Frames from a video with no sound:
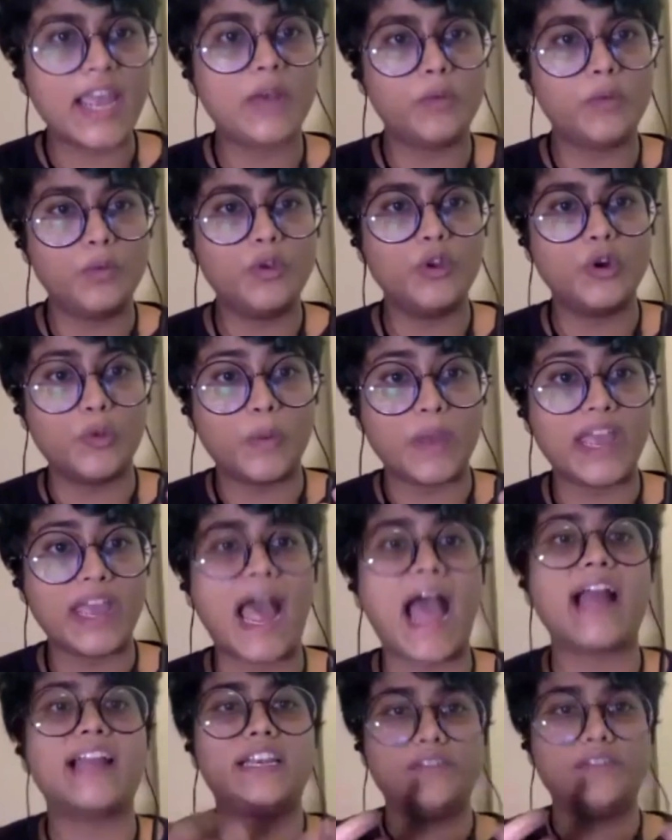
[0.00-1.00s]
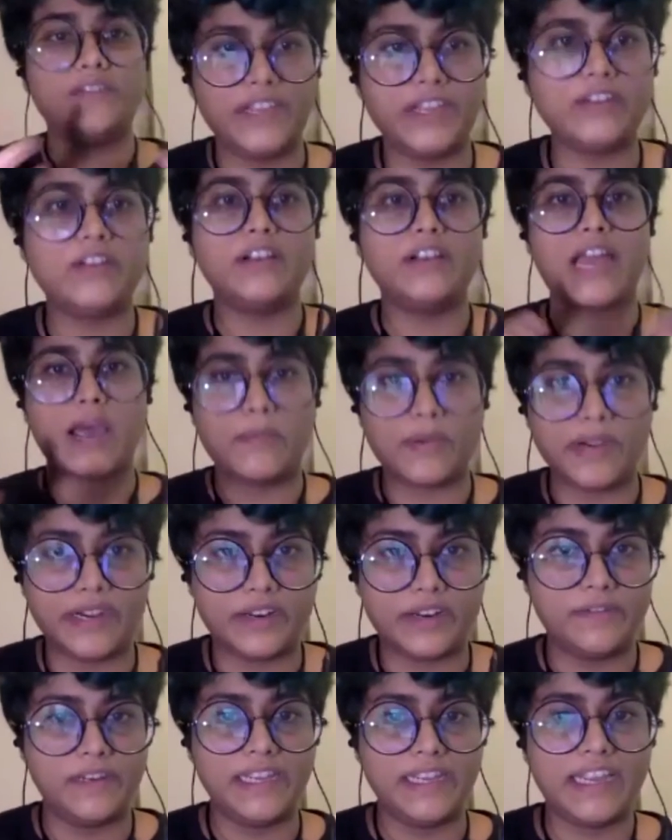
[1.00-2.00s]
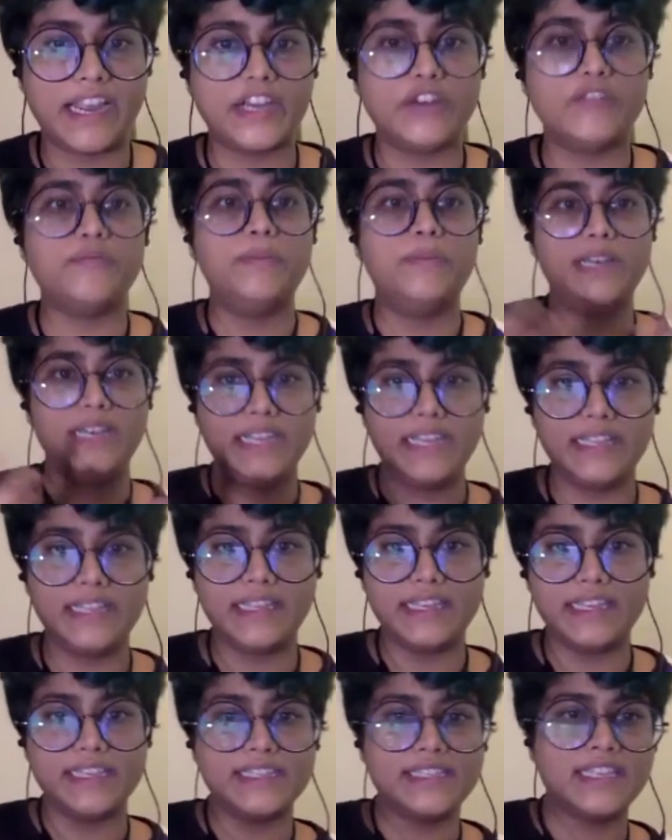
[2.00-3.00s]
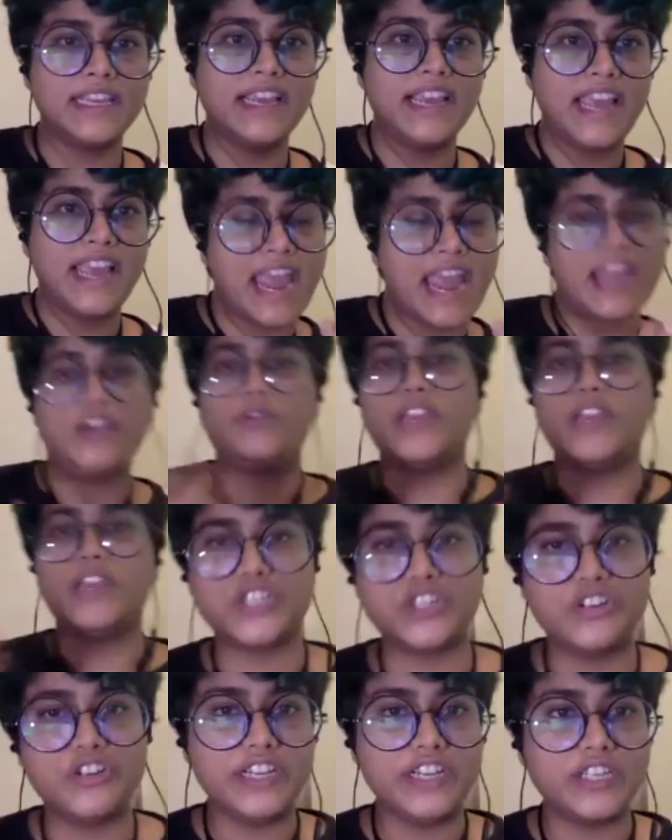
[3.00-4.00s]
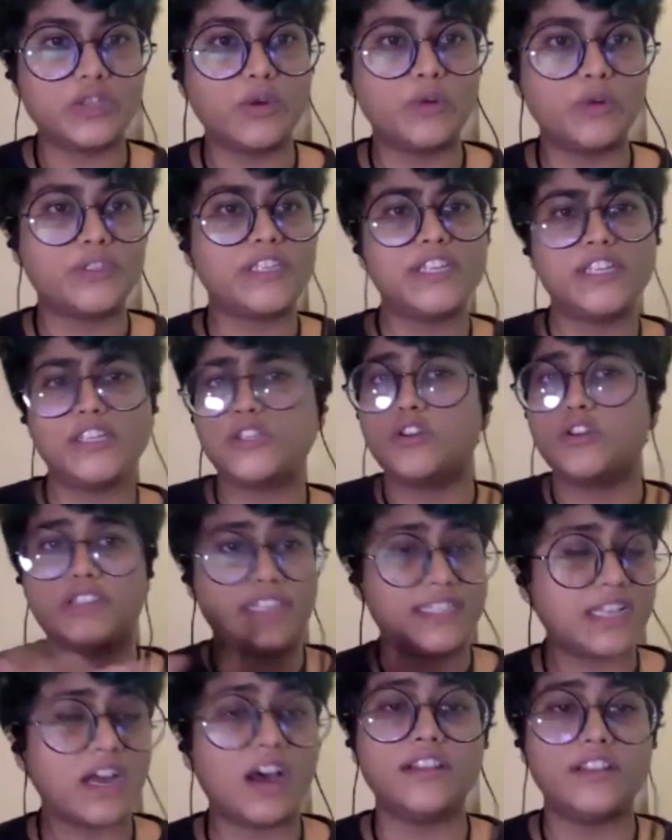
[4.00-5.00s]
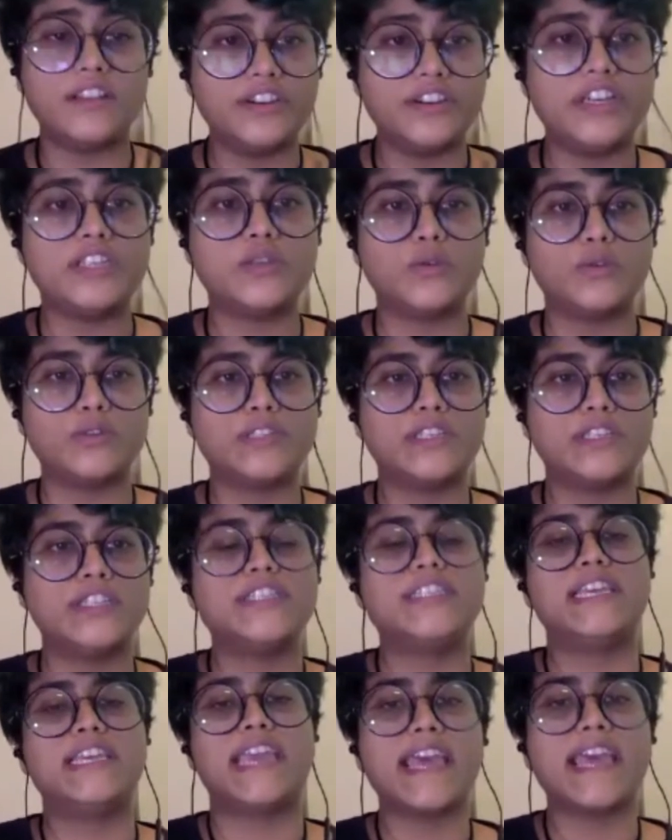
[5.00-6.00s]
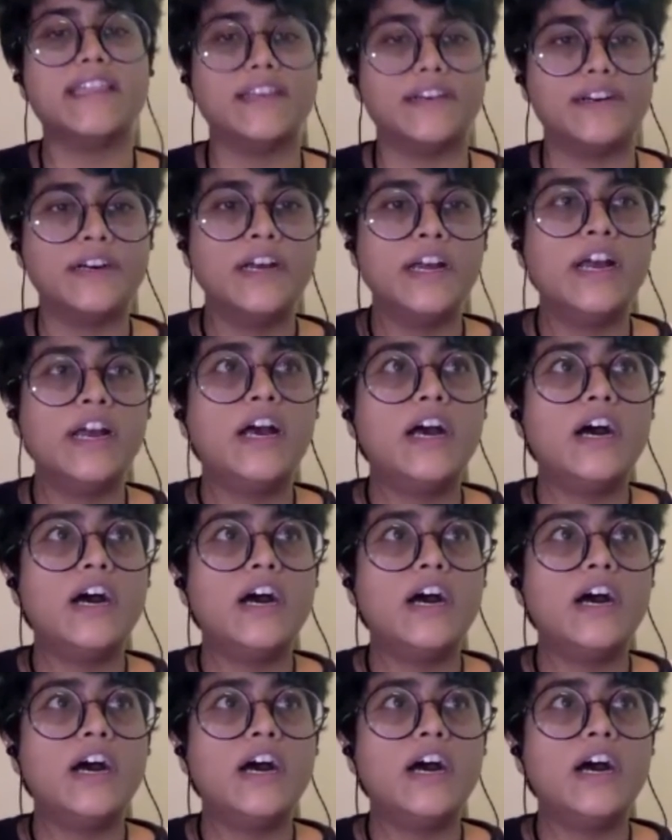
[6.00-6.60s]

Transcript: and we are actively and collaboratively kind of building these educational resources or these other resources together.